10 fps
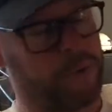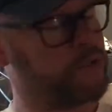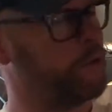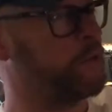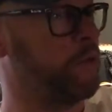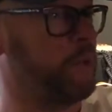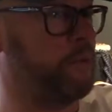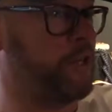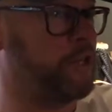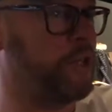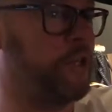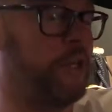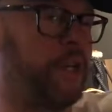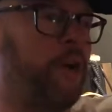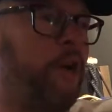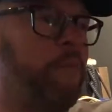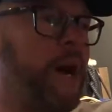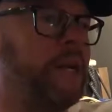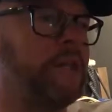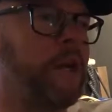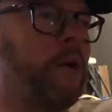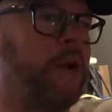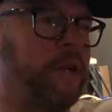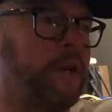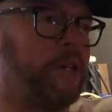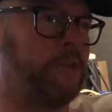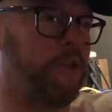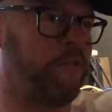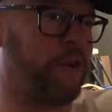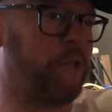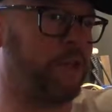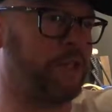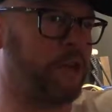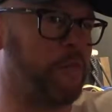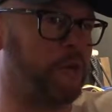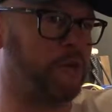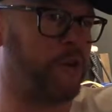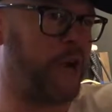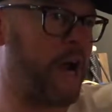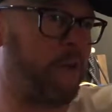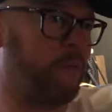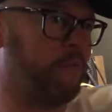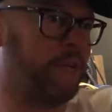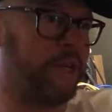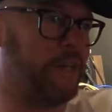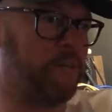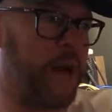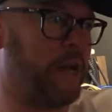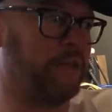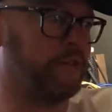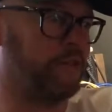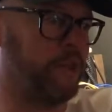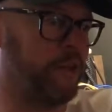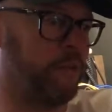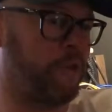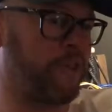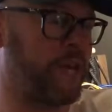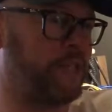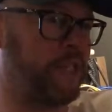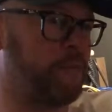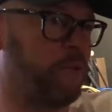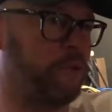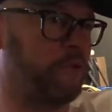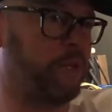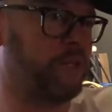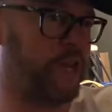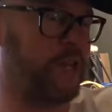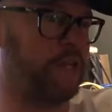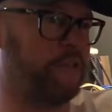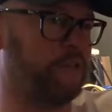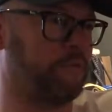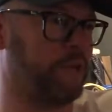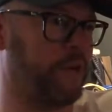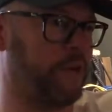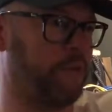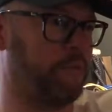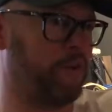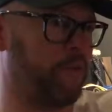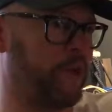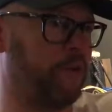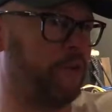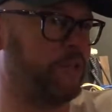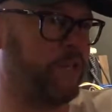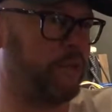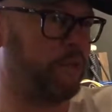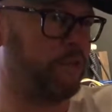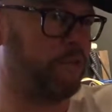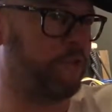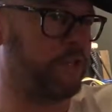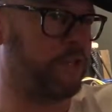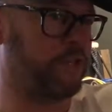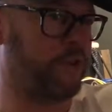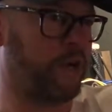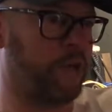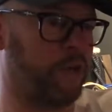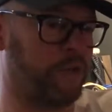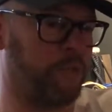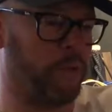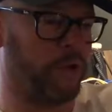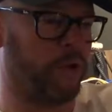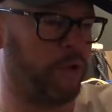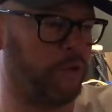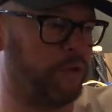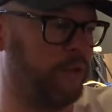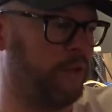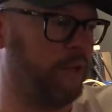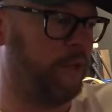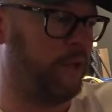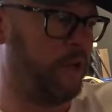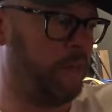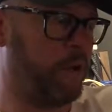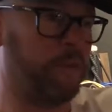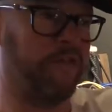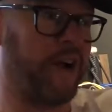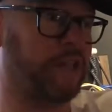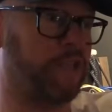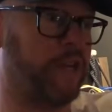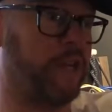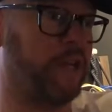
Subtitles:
he was also a musician, and he got a band going and asked me if I wanted to come and try out in his band. And within 18 months we'd signed a record deal with Chrysalis Records, and we were called Poppy Factory.